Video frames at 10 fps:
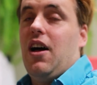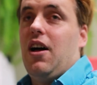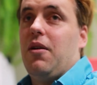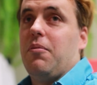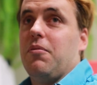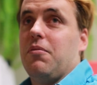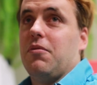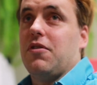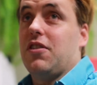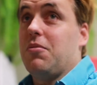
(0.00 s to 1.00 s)
Um,
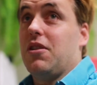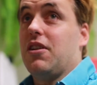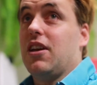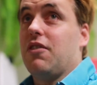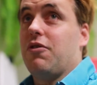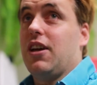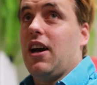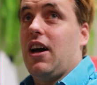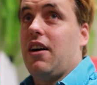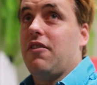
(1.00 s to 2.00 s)
similarly, if we
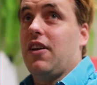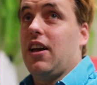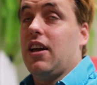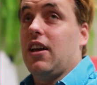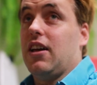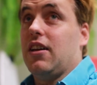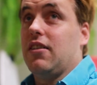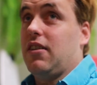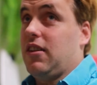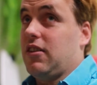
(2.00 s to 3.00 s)
have a
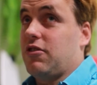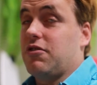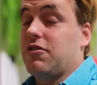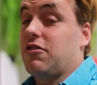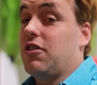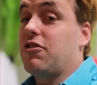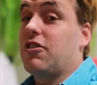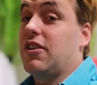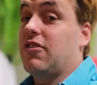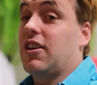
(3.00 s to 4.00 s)

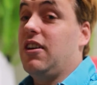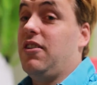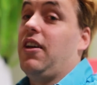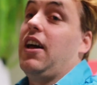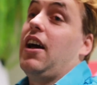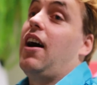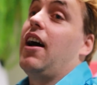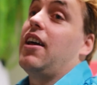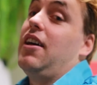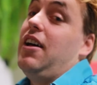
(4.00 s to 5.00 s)
socially skilled A
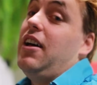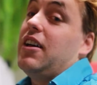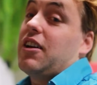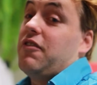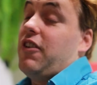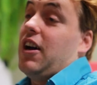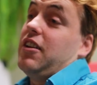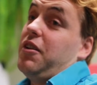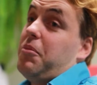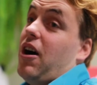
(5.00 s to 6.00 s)
I confined
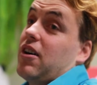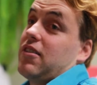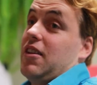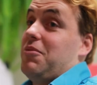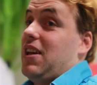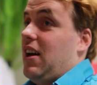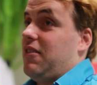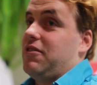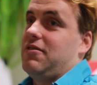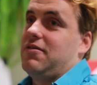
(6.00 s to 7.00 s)
in a box and we
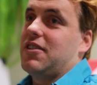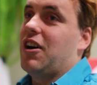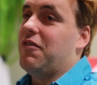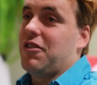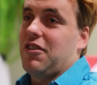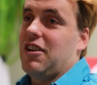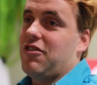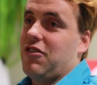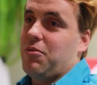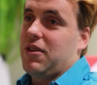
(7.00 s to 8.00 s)
have
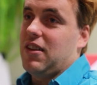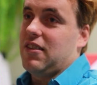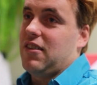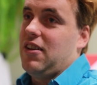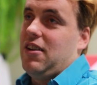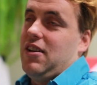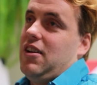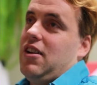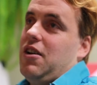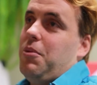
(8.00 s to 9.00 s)
conversations with it,
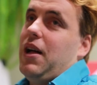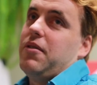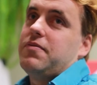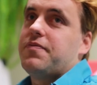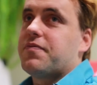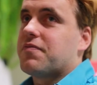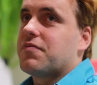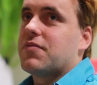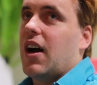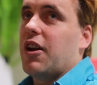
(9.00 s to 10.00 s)
well,
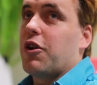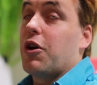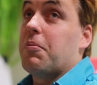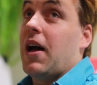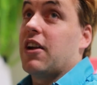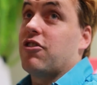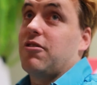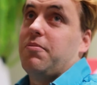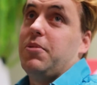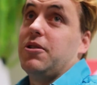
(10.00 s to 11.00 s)
I don't know,
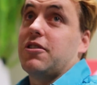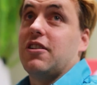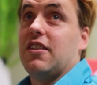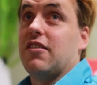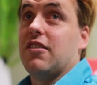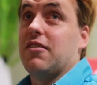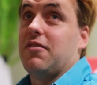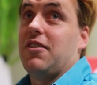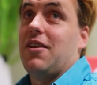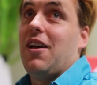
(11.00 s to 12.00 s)
imagine Bill
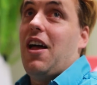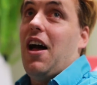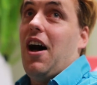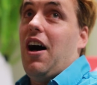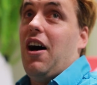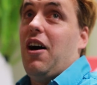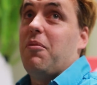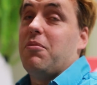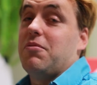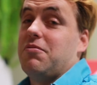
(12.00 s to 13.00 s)
Clinton
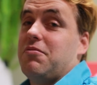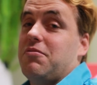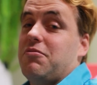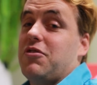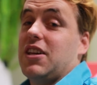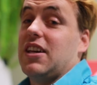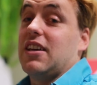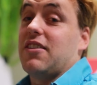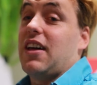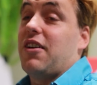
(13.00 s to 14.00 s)
um,
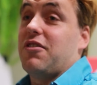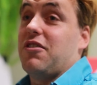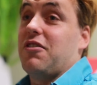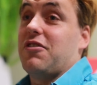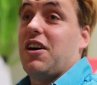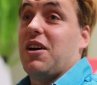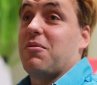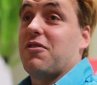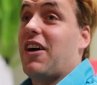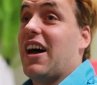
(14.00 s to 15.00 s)
thinking thousands of
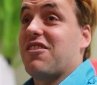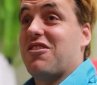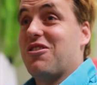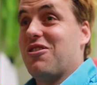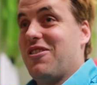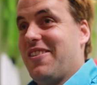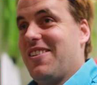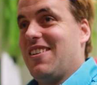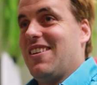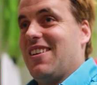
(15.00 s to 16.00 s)
times faster
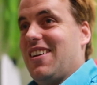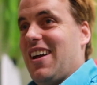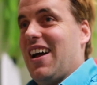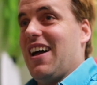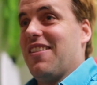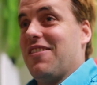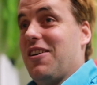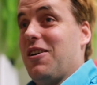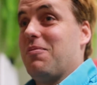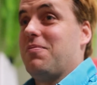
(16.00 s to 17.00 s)
and
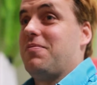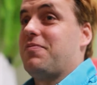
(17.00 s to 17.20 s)
um,